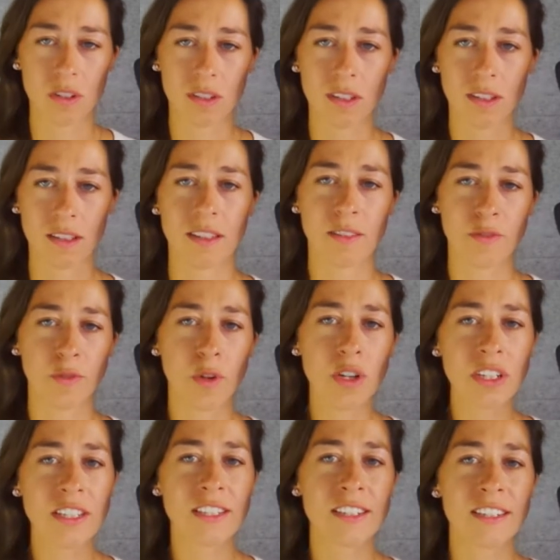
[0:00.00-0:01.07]
the
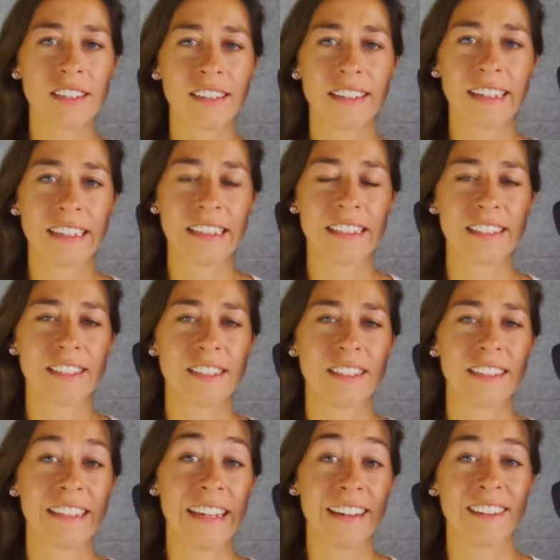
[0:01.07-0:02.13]
first and
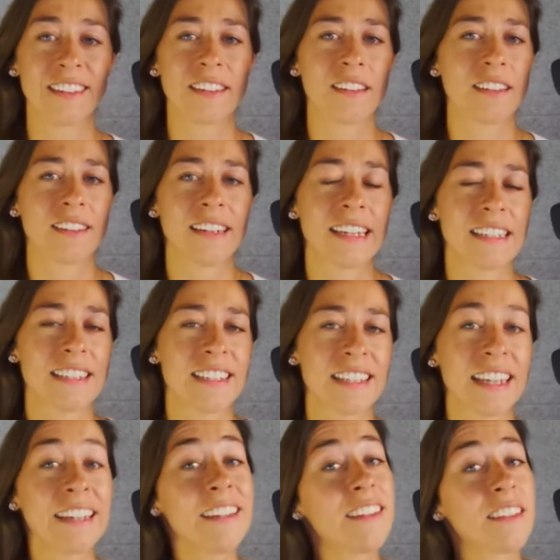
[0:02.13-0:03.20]
let's
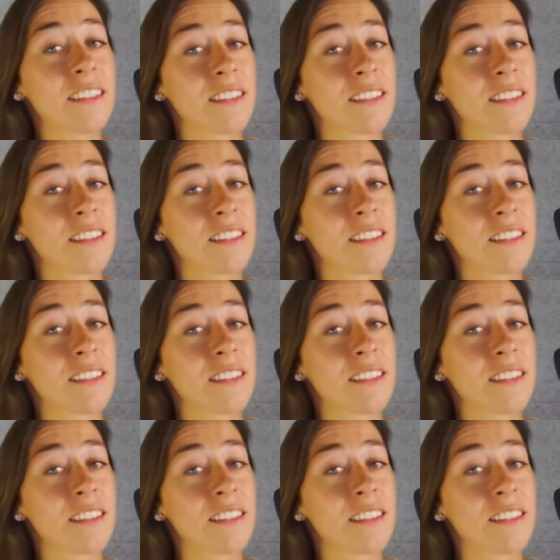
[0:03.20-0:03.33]
say